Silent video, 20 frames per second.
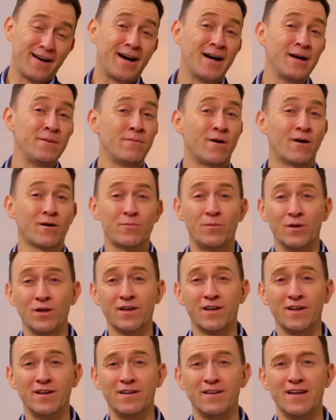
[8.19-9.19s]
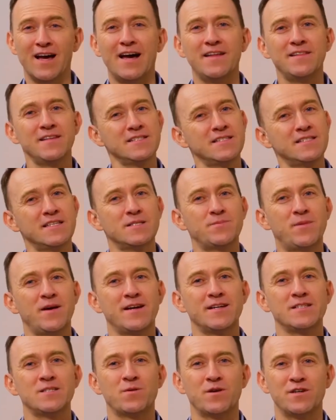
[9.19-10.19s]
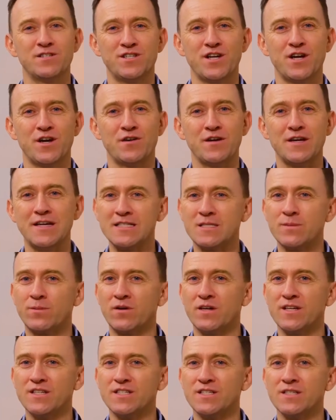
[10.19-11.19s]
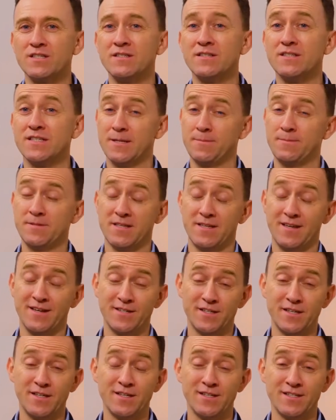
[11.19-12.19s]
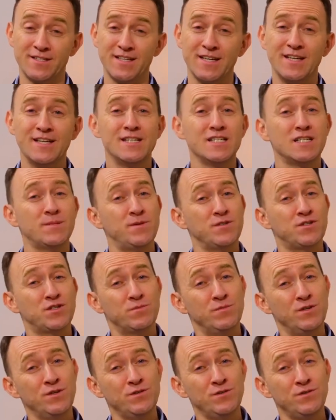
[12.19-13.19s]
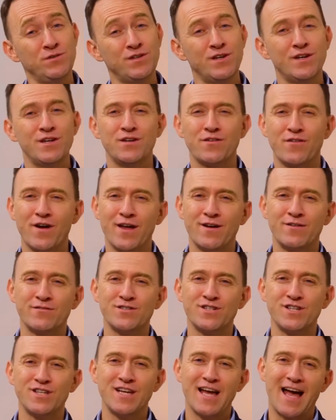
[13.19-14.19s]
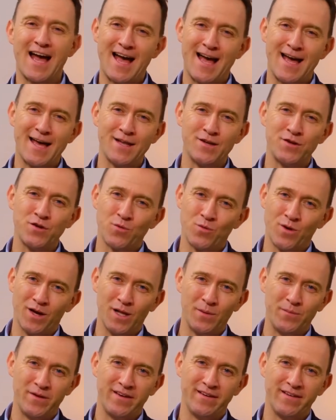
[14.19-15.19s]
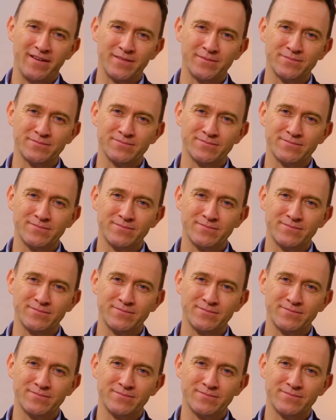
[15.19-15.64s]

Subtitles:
I'm Mark Mulligan, and this is the space where I share inspiration, tips and ideas to boost your mood, your energy and your well-being.